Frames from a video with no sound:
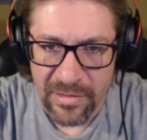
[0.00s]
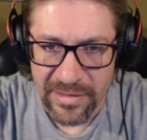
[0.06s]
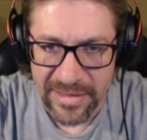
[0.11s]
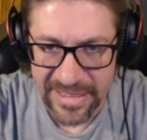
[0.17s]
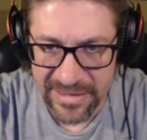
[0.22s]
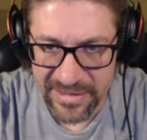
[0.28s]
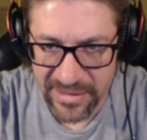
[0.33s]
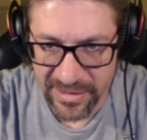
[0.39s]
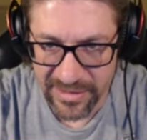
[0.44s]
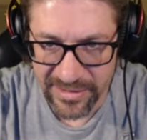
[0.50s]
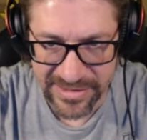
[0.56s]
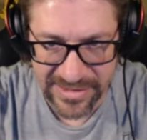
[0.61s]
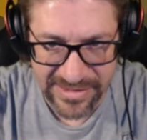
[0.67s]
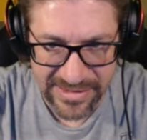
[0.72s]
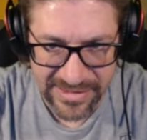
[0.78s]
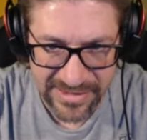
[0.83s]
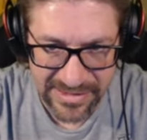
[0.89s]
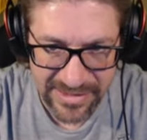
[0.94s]
It
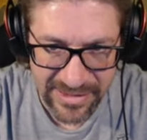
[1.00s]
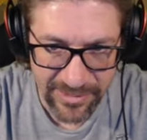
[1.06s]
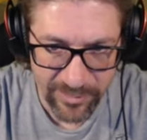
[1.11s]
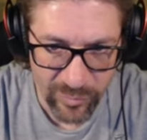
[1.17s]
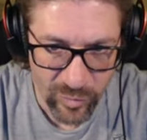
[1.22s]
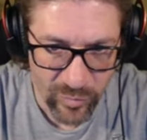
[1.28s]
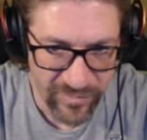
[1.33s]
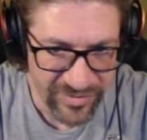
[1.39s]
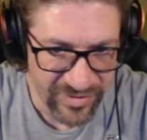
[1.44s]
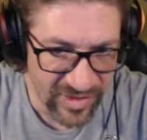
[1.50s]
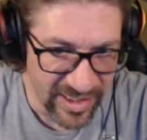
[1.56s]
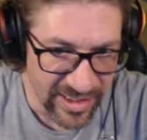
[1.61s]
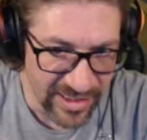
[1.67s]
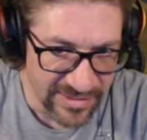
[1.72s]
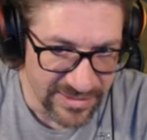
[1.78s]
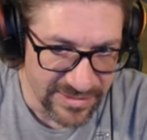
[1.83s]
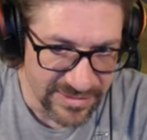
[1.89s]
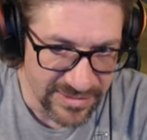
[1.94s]
does. It moves
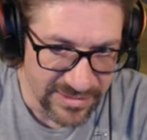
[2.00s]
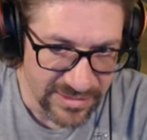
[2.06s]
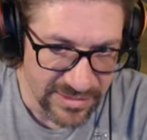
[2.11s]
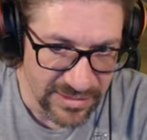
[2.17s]
things.